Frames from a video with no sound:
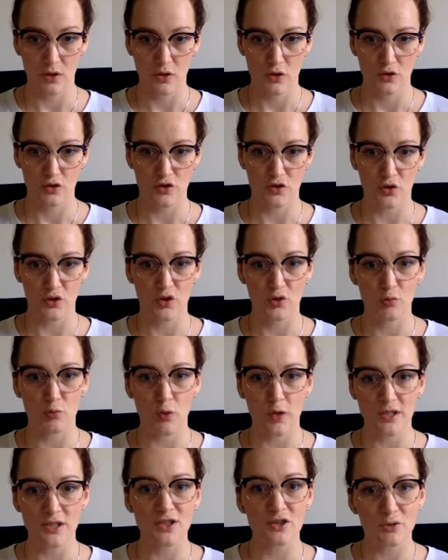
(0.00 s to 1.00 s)
So you
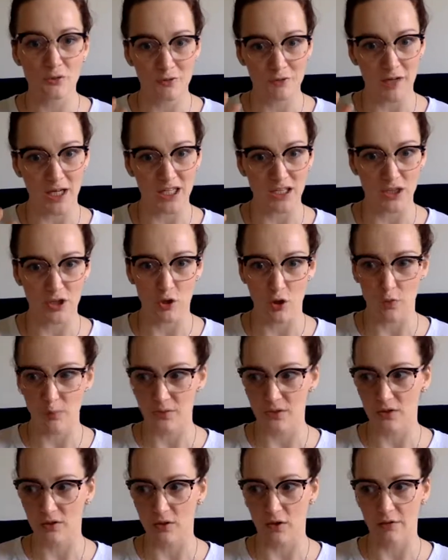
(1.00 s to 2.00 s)
want to create an
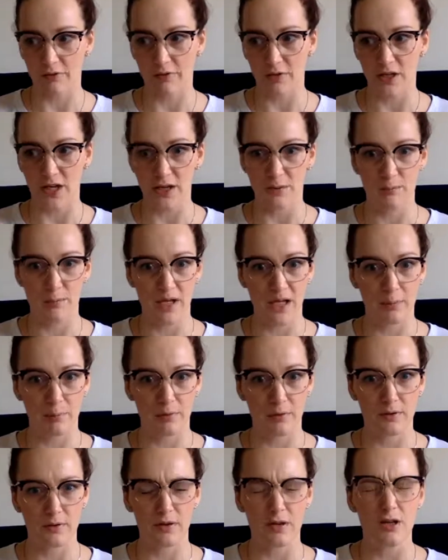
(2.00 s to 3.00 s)
opt-in offer that
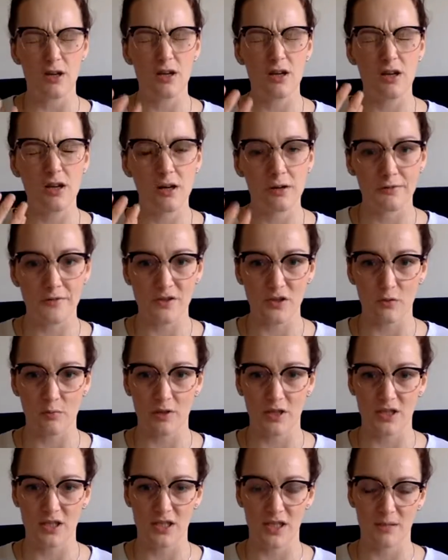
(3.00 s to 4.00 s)
people love so
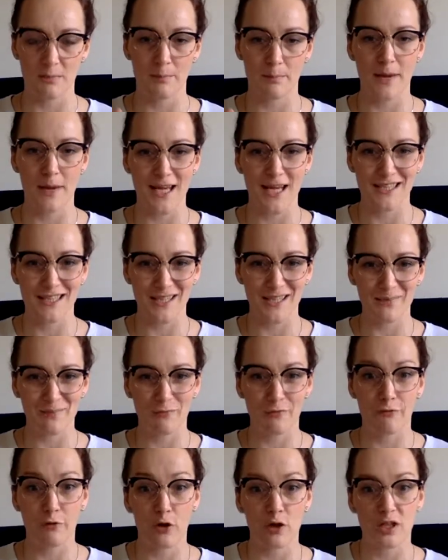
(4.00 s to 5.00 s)
much, that make them
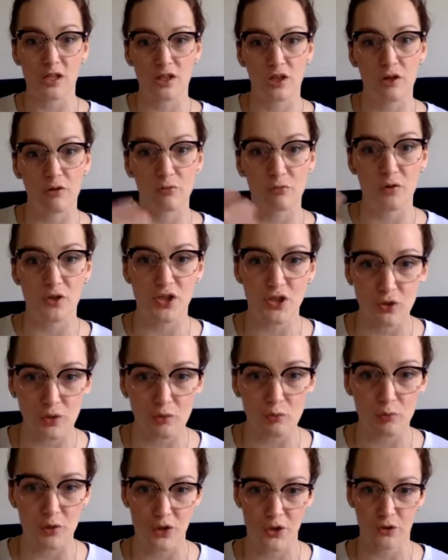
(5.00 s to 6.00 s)
fall in love with you,
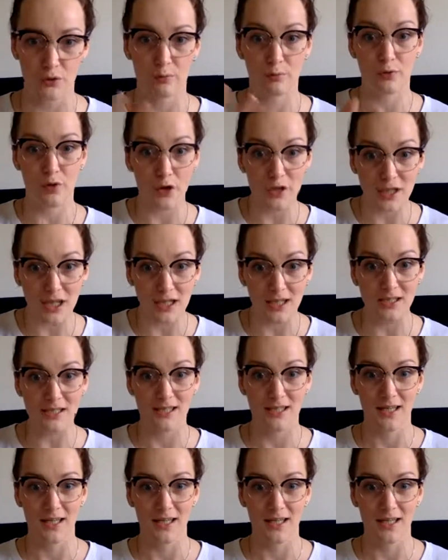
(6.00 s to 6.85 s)
with your product,